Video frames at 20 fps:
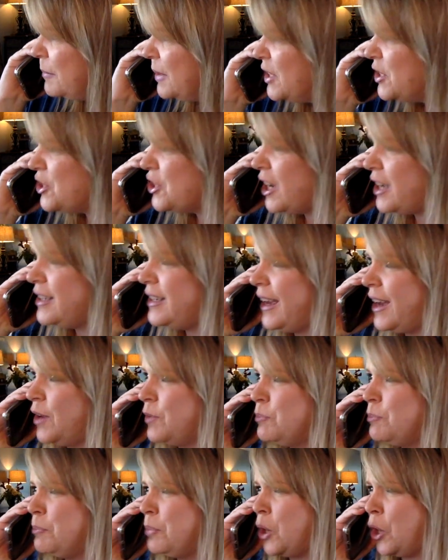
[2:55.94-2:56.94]
be shut
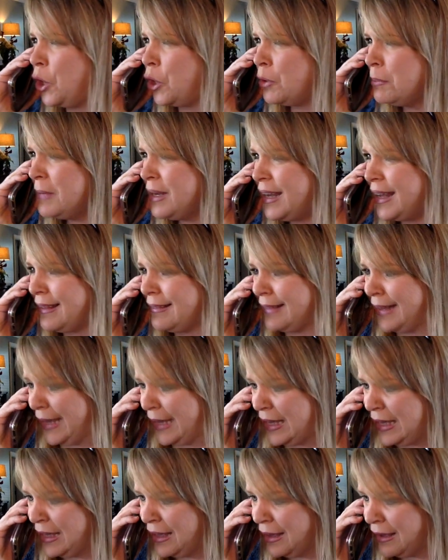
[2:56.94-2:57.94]
down
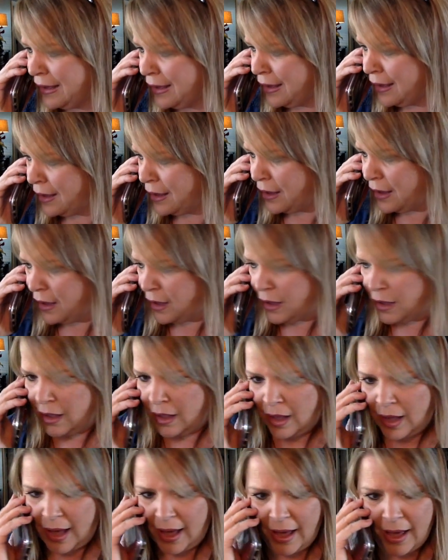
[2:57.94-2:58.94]
permanently.
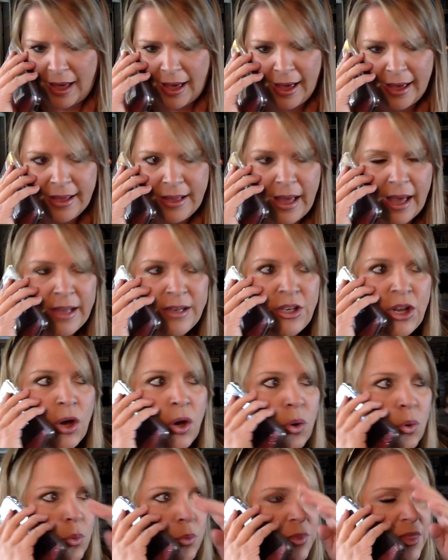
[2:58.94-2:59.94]
I, I
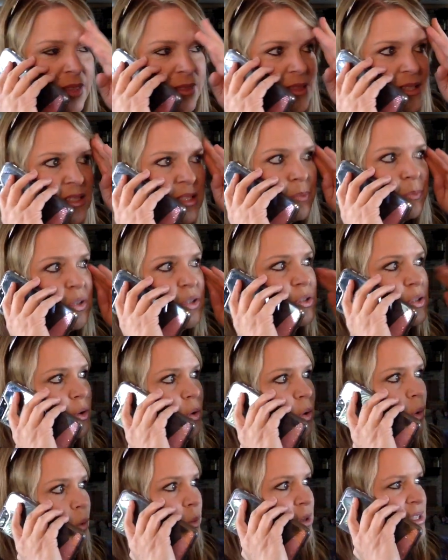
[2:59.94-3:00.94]
know that this
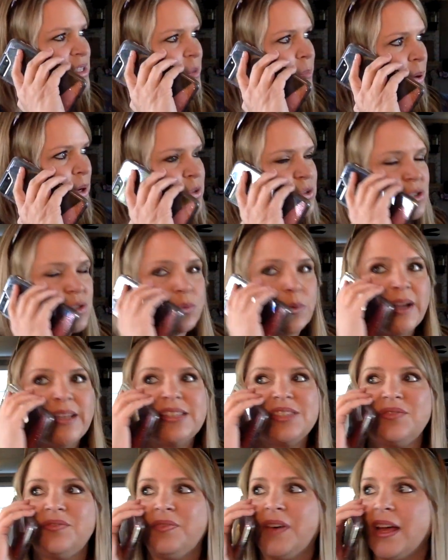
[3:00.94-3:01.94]
musical was supposed to
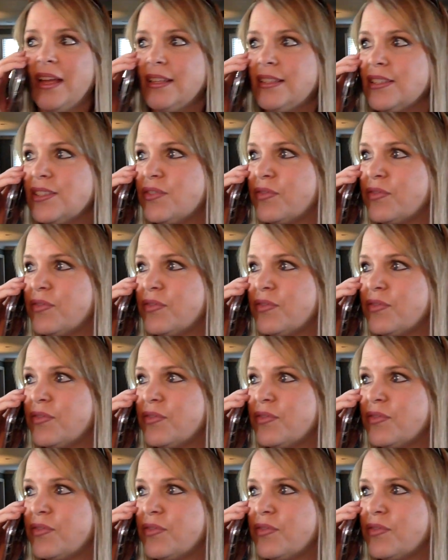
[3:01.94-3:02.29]
raise funds